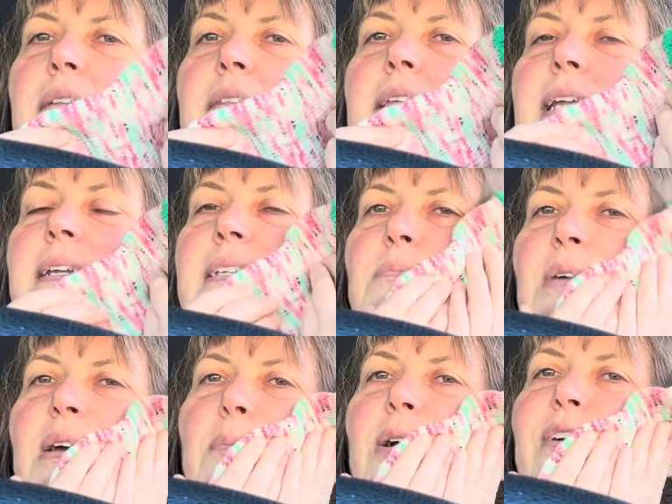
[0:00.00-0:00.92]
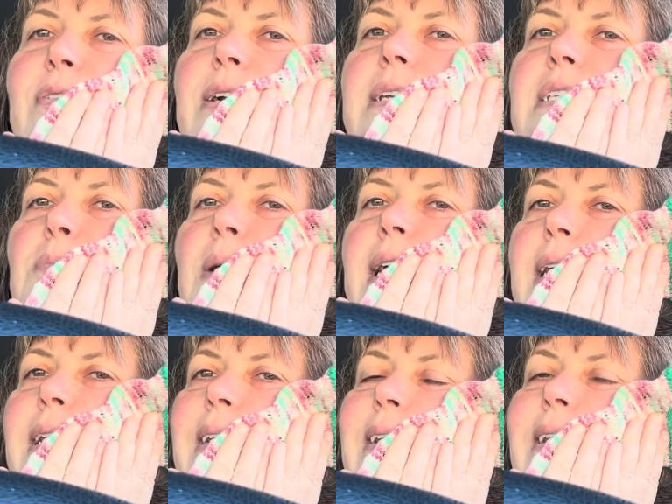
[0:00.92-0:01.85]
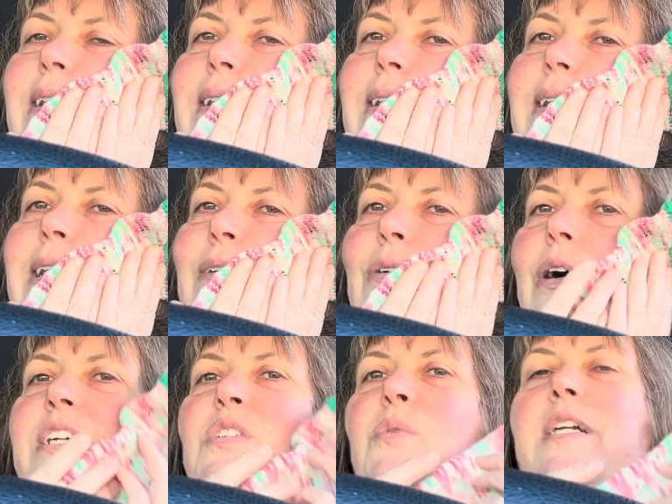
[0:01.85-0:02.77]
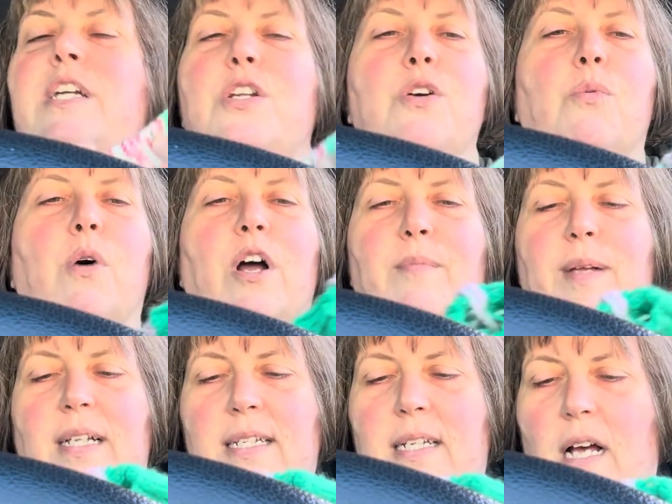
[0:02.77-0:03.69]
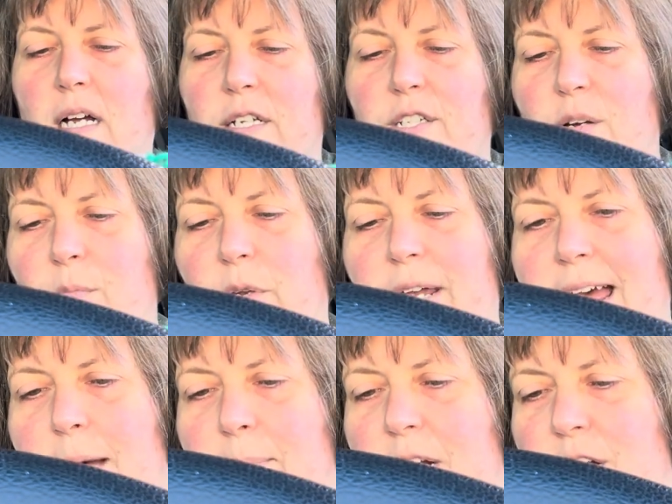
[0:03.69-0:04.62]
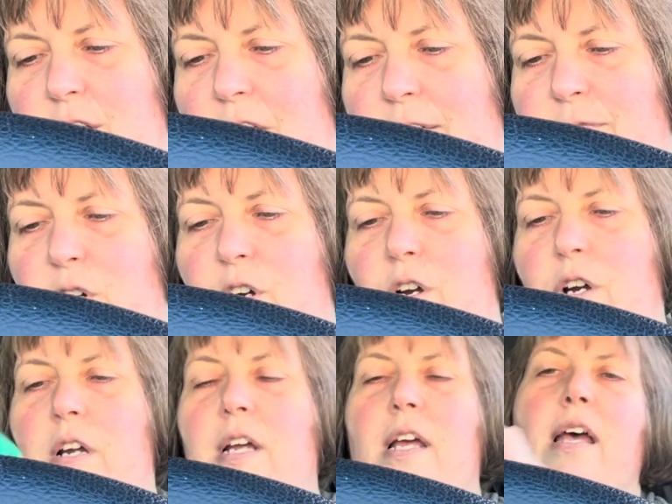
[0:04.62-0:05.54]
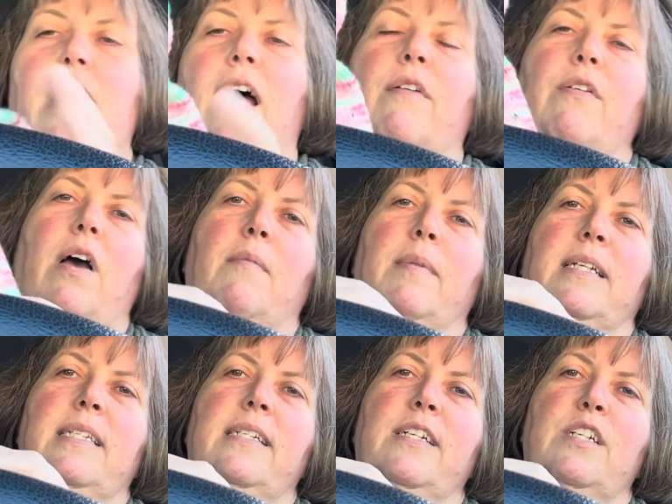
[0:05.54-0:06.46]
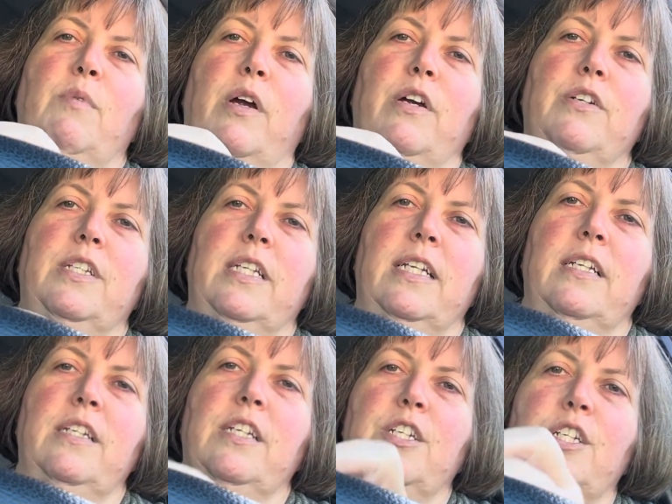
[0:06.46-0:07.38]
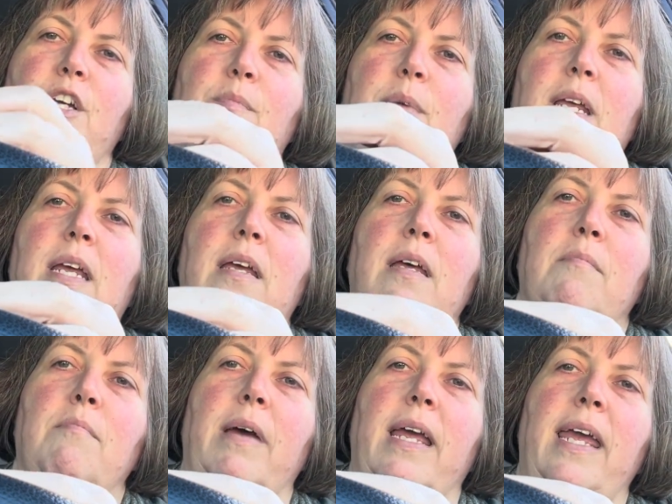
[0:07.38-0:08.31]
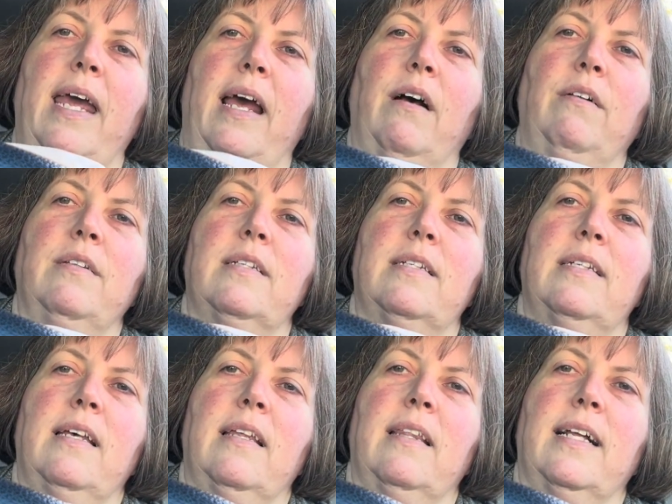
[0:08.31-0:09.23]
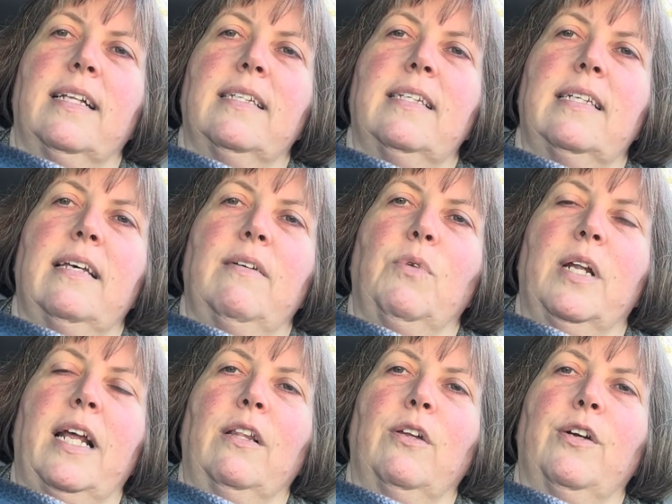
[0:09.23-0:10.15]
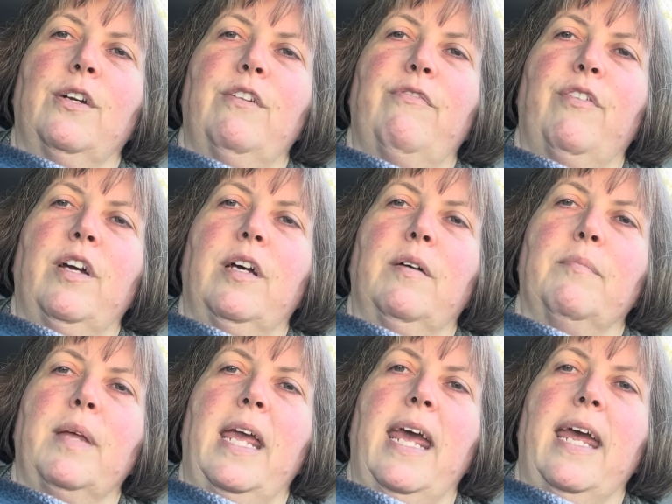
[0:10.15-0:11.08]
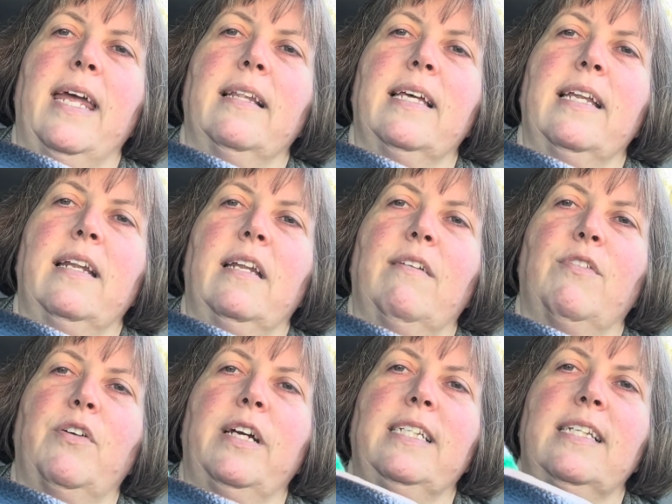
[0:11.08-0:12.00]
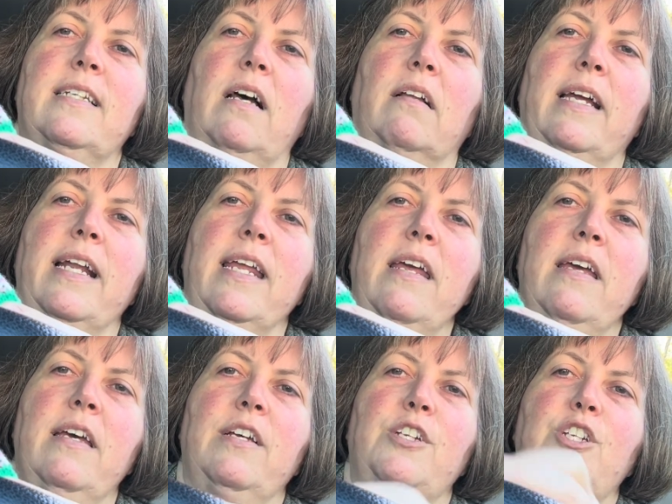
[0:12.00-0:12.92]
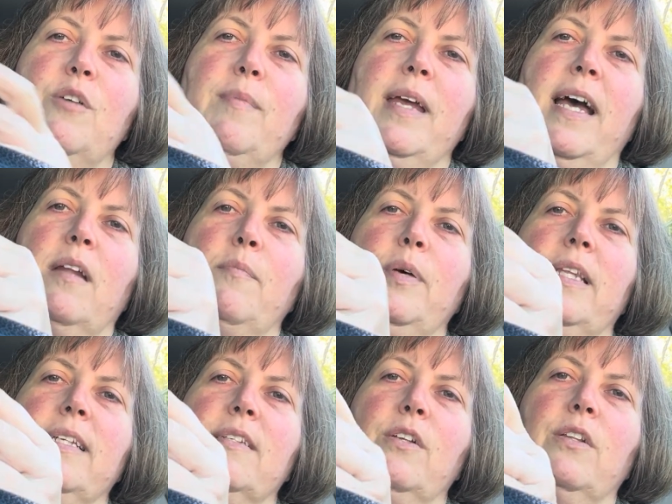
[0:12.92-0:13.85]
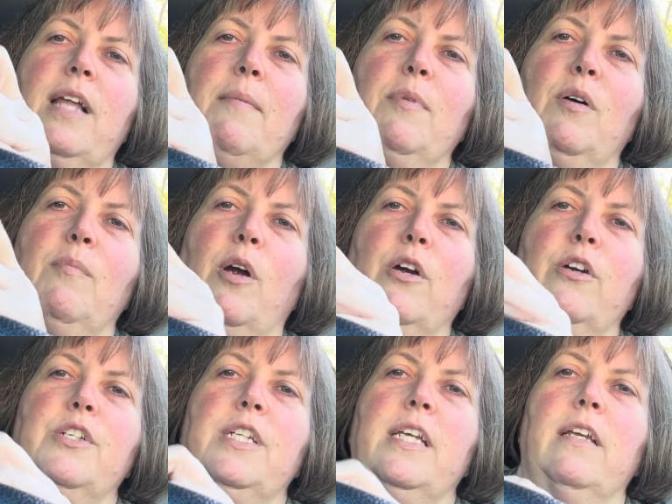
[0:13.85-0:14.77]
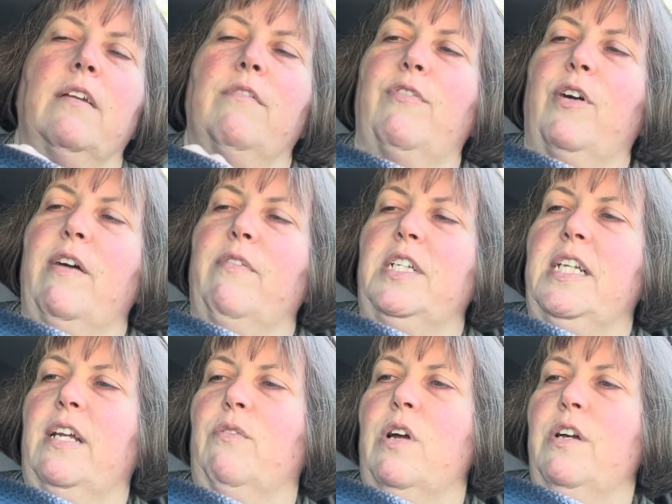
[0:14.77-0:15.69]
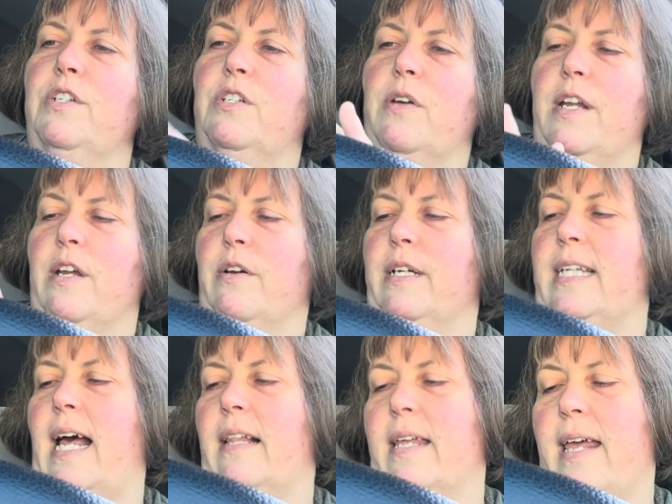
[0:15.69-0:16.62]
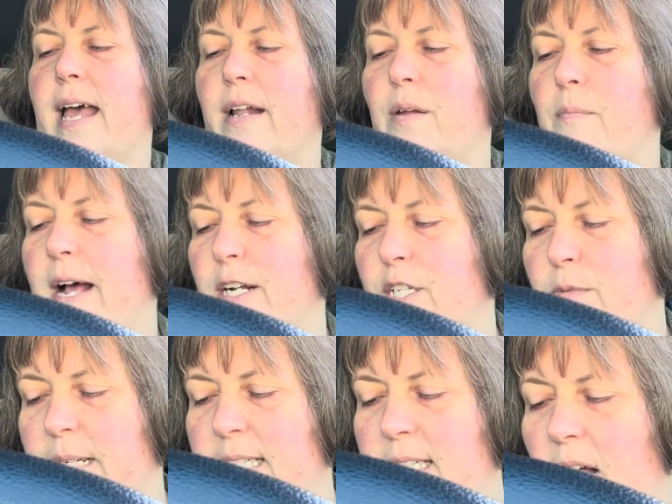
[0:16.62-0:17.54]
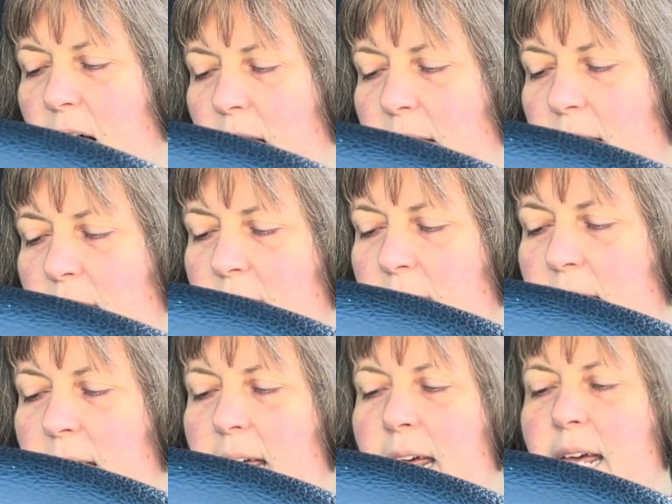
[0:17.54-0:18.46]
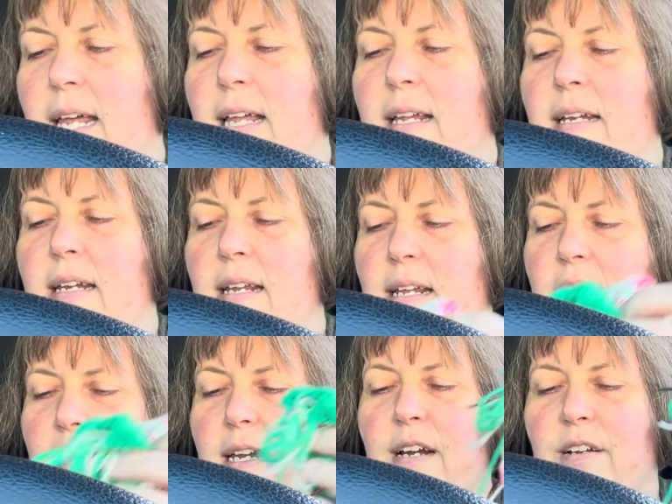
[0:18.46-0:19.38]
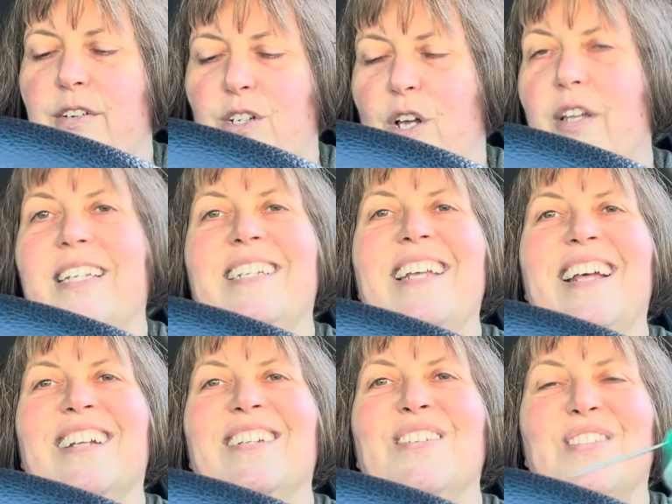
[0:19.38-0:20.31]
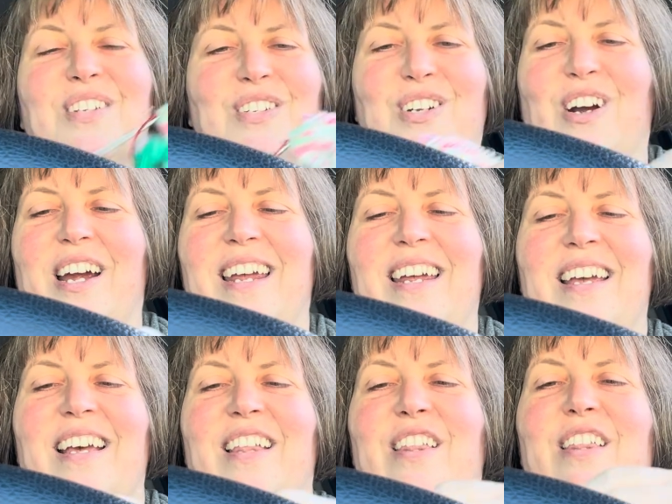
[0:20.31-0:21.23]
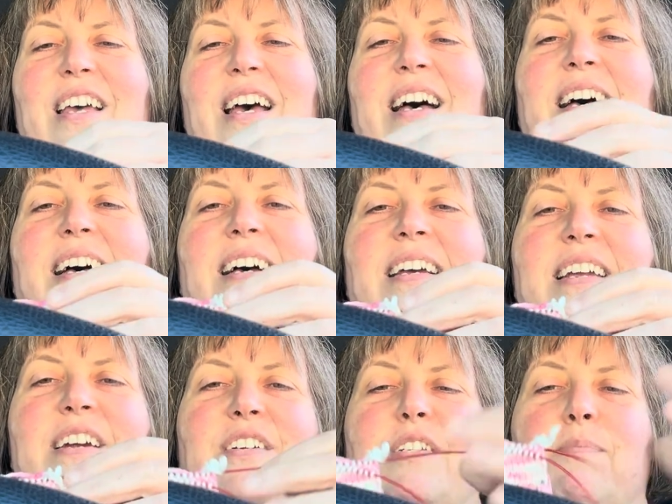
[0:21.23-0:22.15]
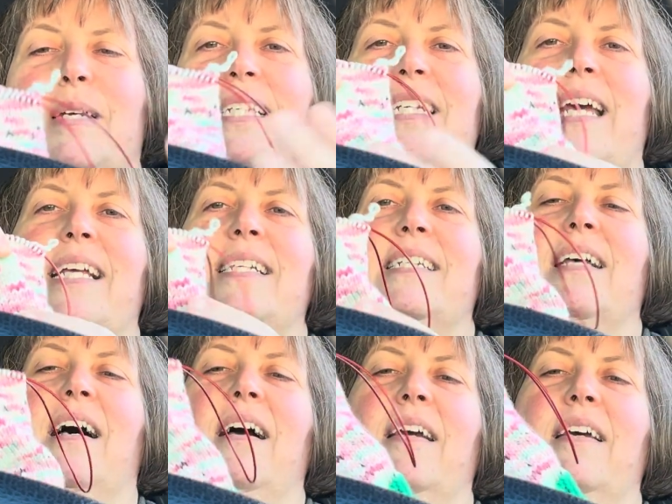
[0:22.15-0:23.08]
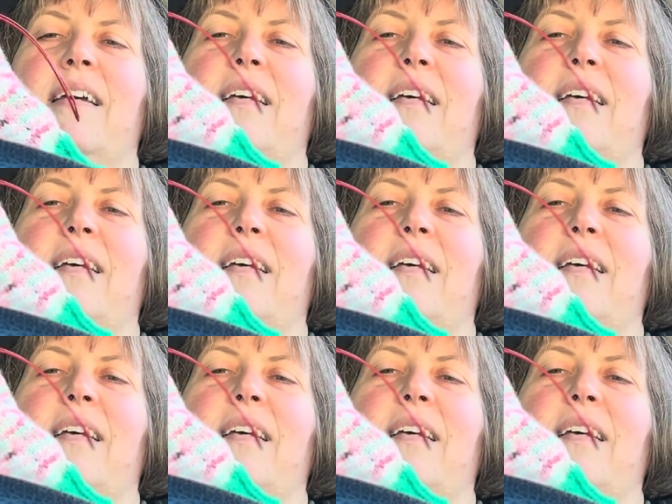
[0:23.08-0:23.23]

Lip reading: than is my preference, but I've always wanted to do a watermelon sock, so I'm really happy to do that for her. I've got my stitch markers in to show me my counts. That's what I learned from Kay Litton of the Crazy Sock Lady. Showed me how to put these little light bulb markers in for every 10 rows, so I know exactly how to match my sock. And here, there's all these ends, I'm so sorry. Here's my second sock